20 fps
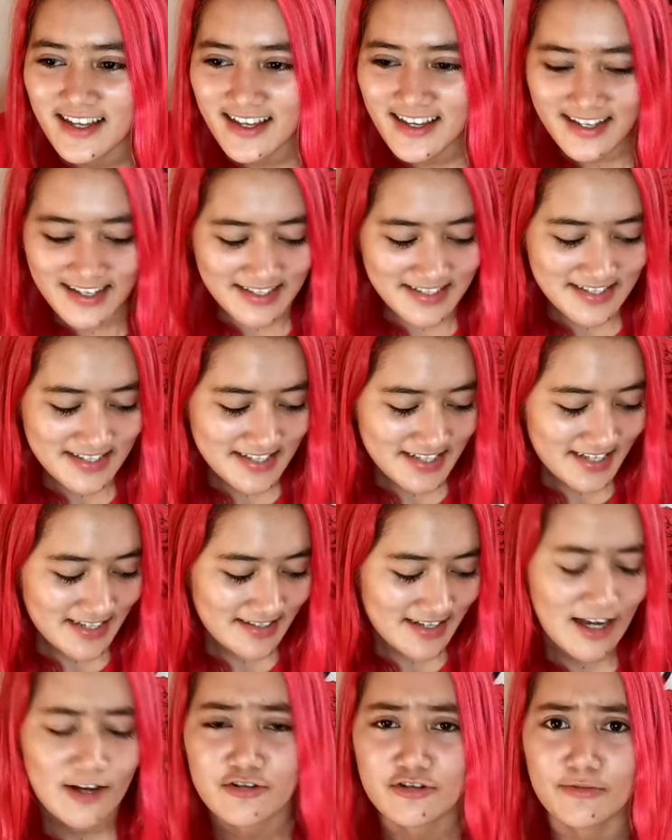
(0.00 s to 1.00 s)
And
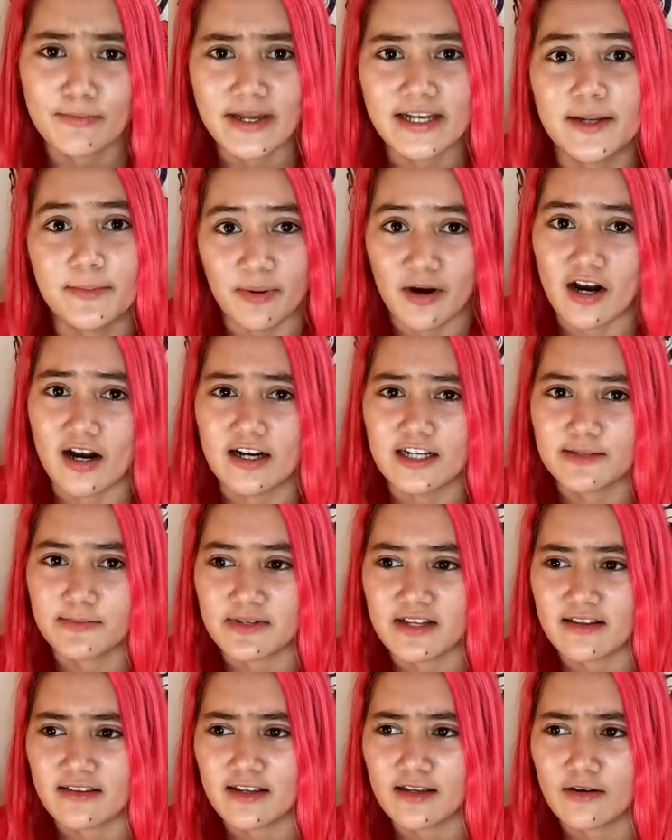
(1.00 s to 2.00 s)
there are also many parts,
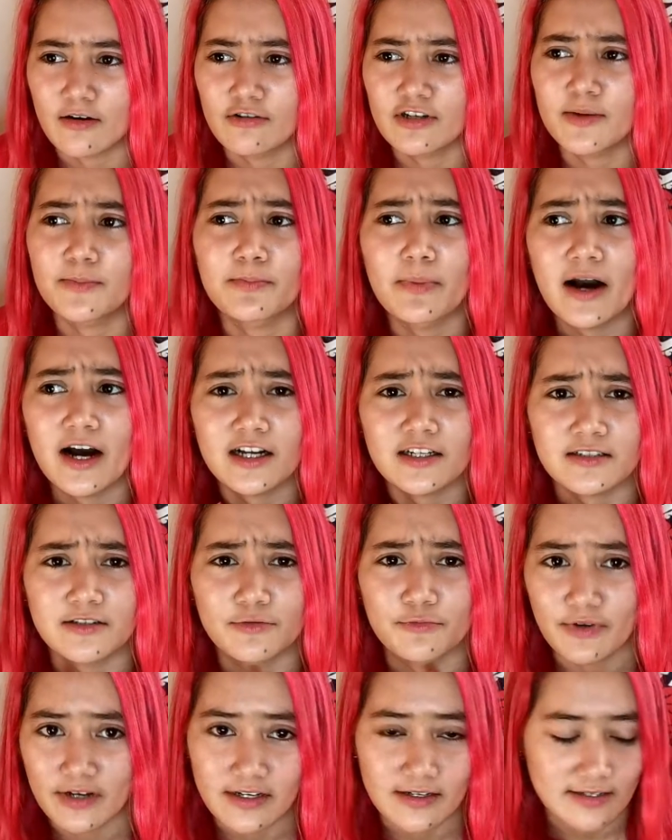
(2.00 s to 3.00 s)
but I think only part
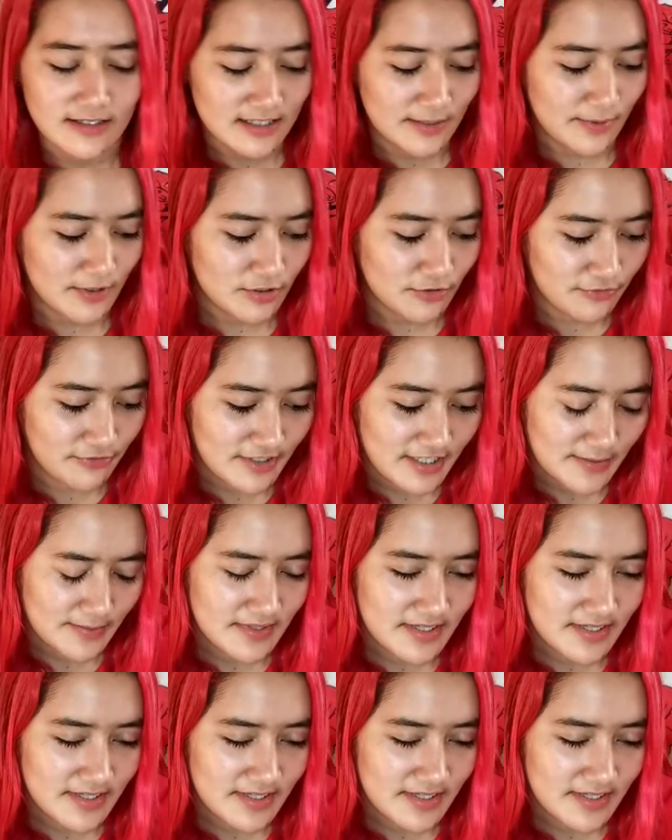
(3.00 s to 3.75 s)
1 is about Christmas.